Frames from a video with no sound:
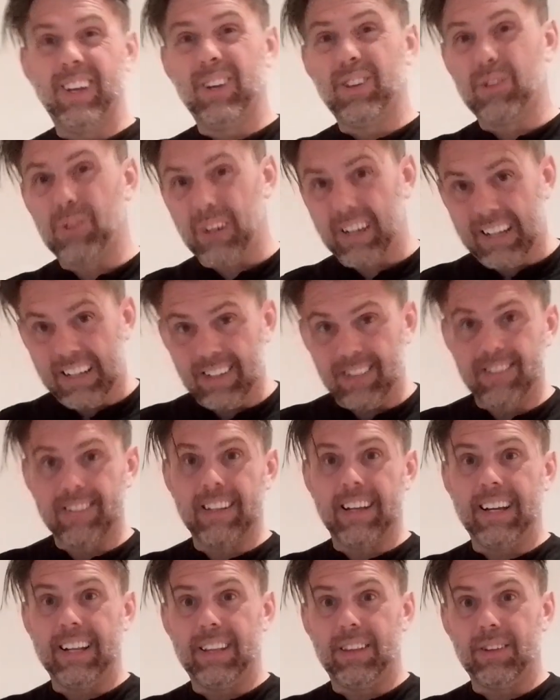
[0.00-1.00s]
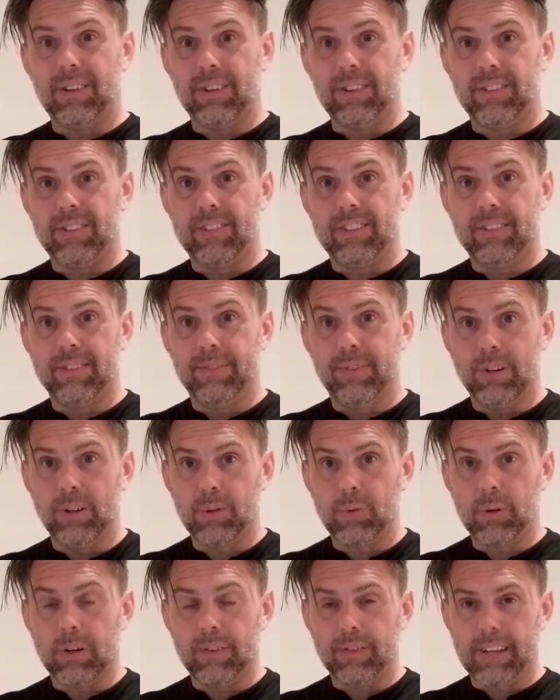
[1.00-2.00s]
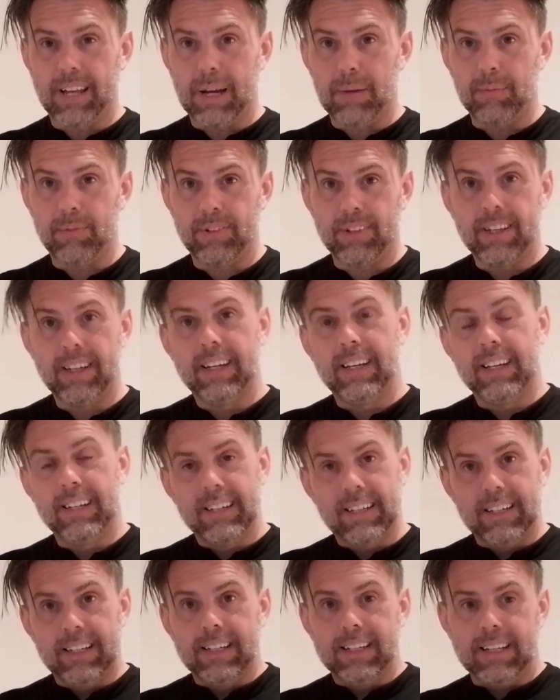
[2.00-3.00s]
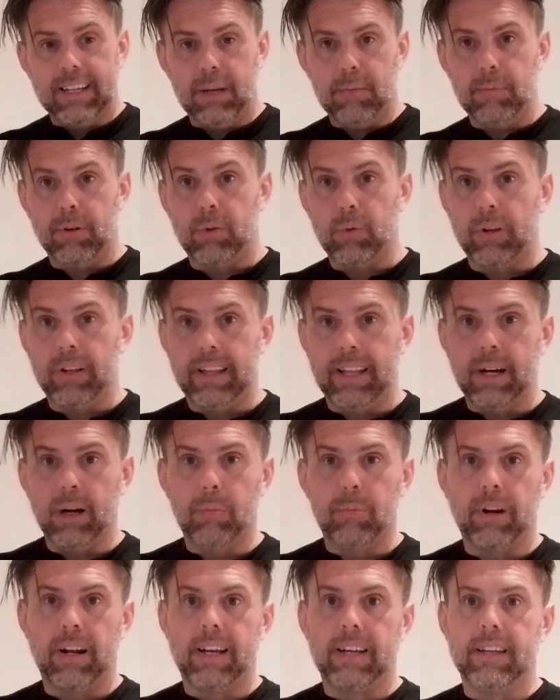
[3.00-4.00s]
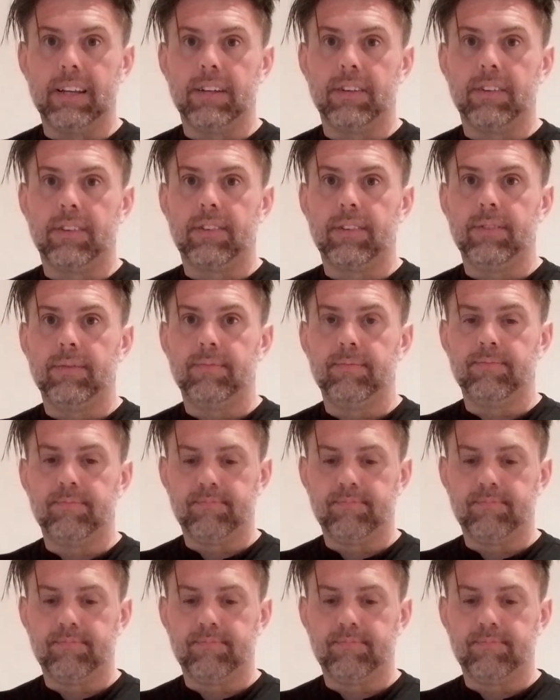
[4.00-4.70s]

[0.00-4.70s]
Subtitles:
so I can slide those 412 cabs in between the L brackets.